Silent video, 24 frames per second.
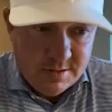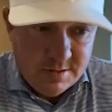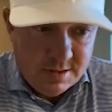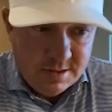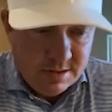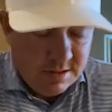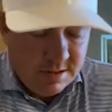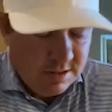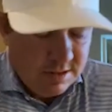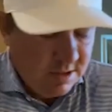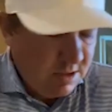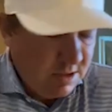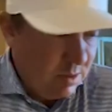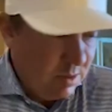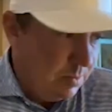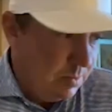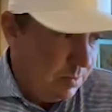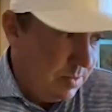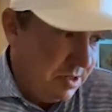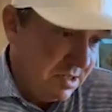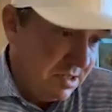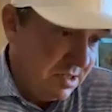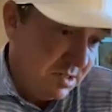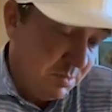and there's a
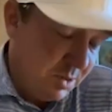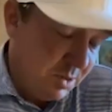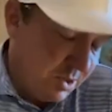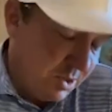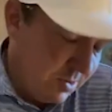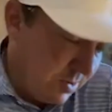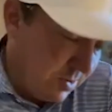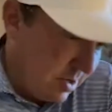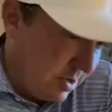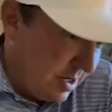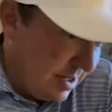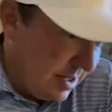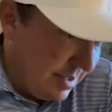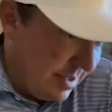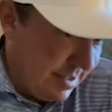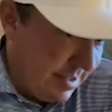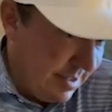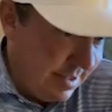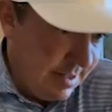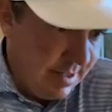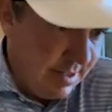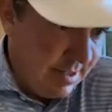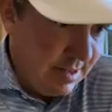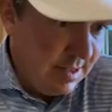boat ride,
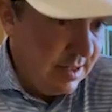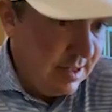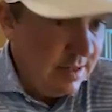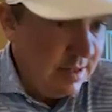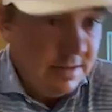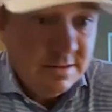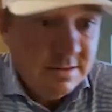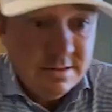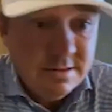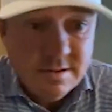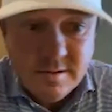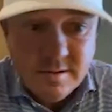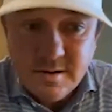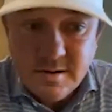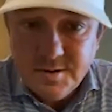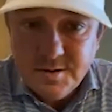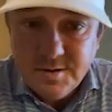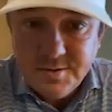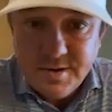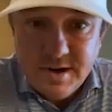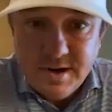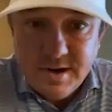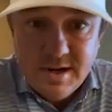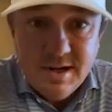and then you're on the
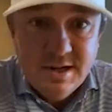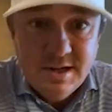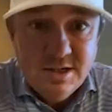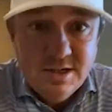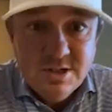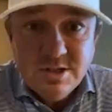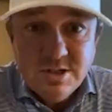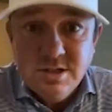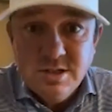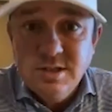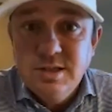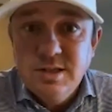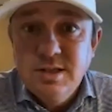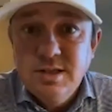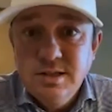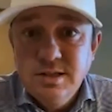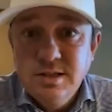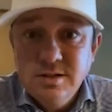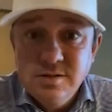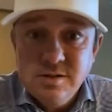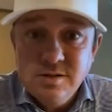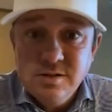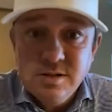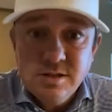range, and then
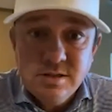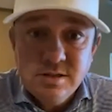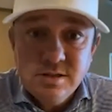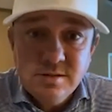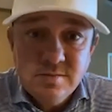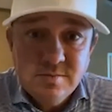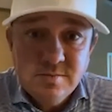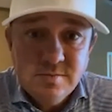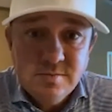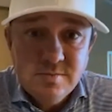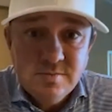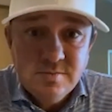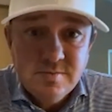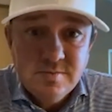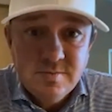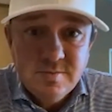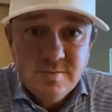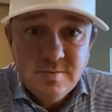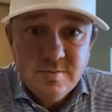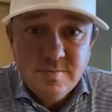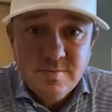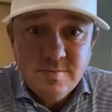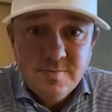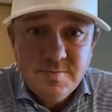there's a
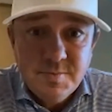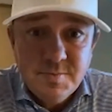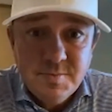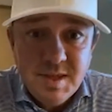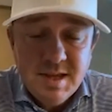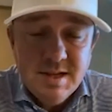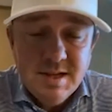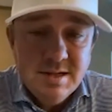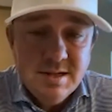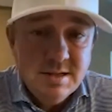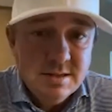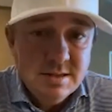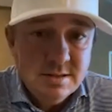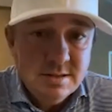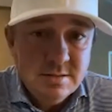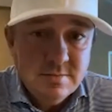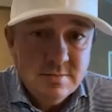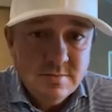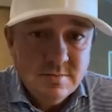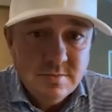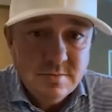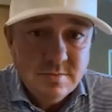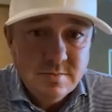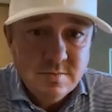8 to
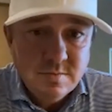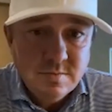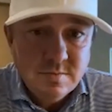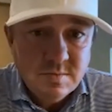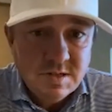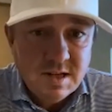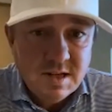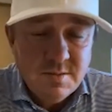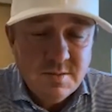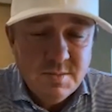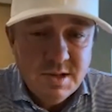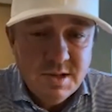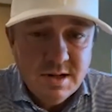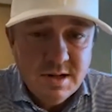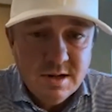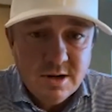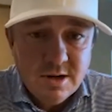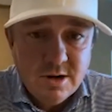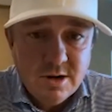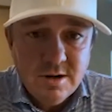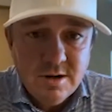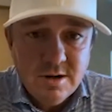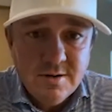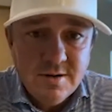10 minute
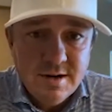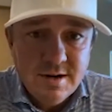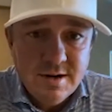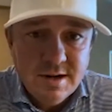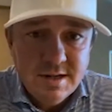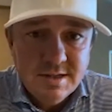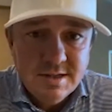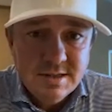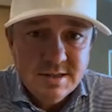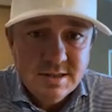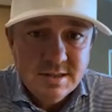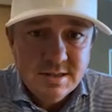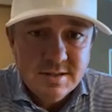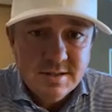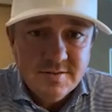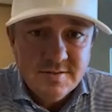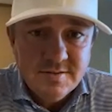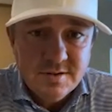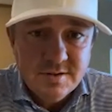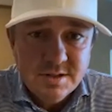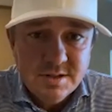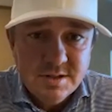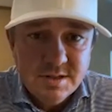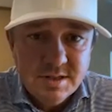cart ride to the
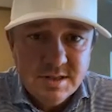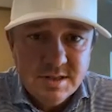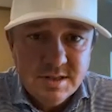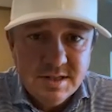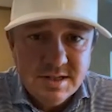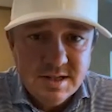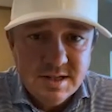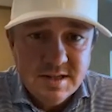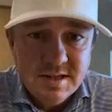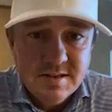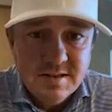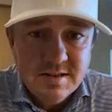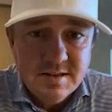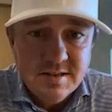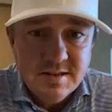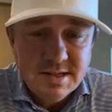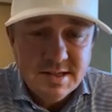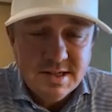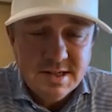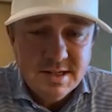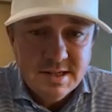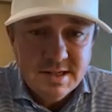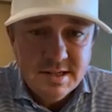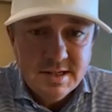first and the 10th
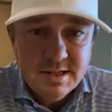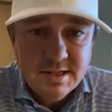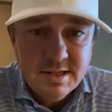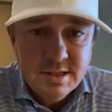tee.